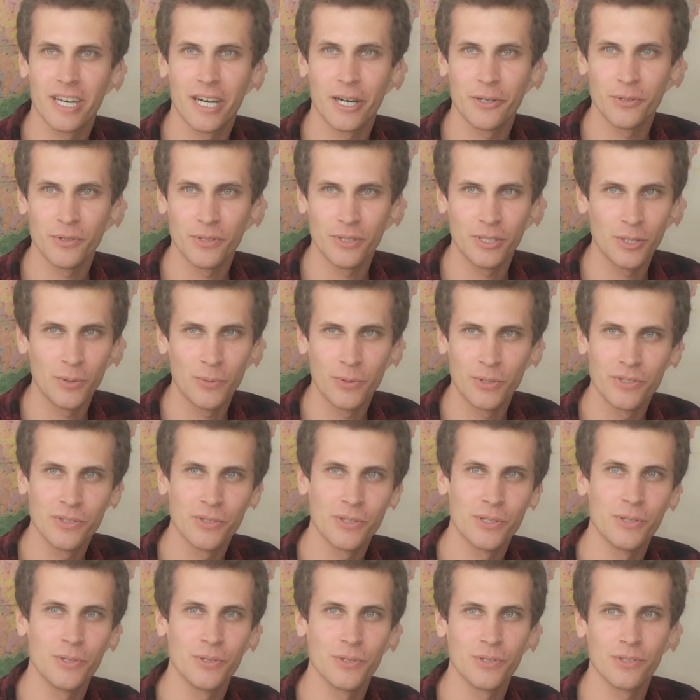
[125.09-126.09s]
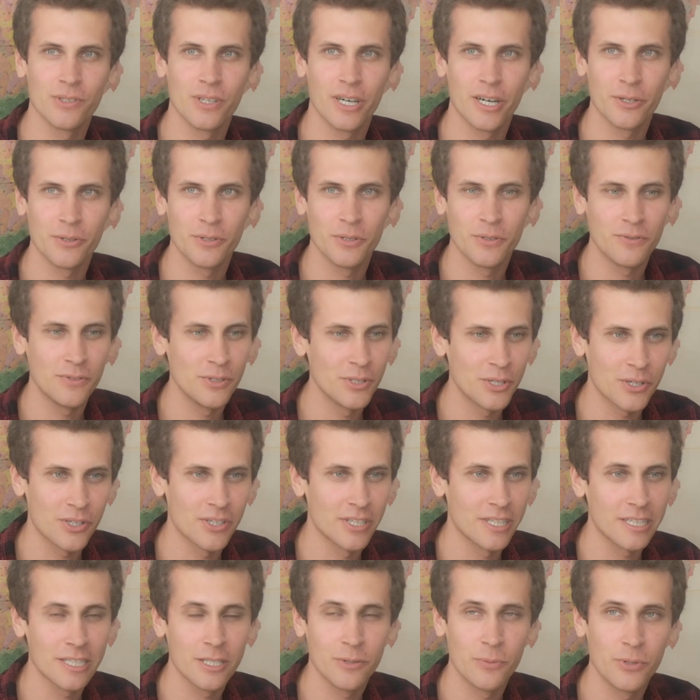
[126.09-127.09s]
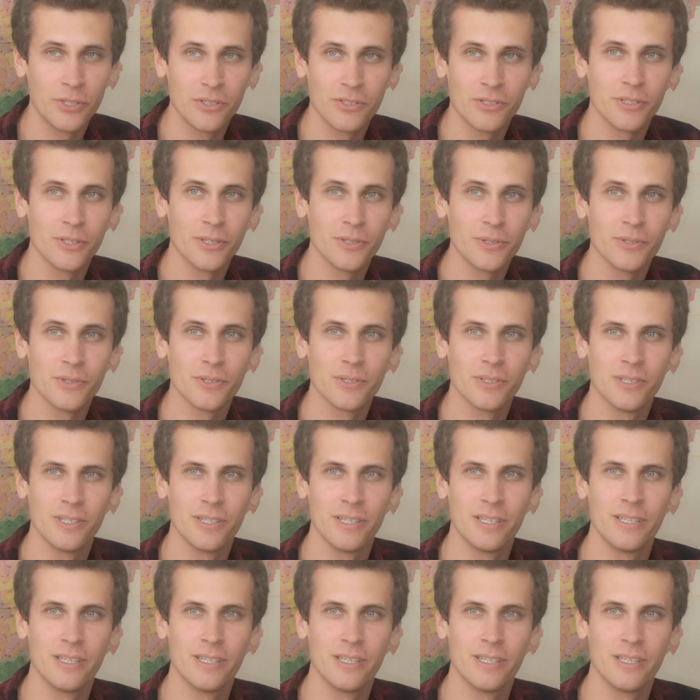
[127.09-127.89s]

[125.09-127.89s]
how you deal with soils, how you feel connected with soils.